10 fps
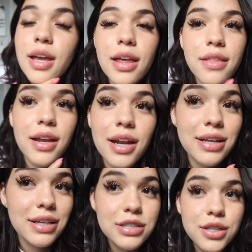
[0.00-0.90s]
And then I
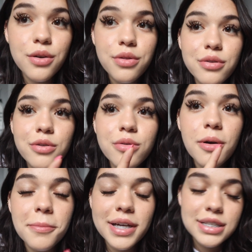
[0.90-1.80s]
need to go
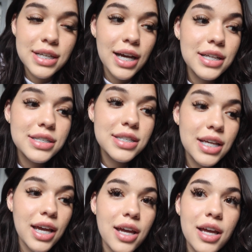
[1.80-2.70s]
through my desk
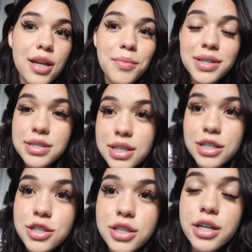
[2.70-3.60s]
and my
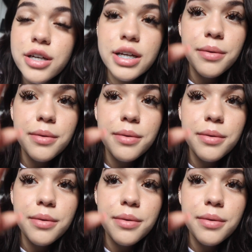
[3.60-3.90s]
stationery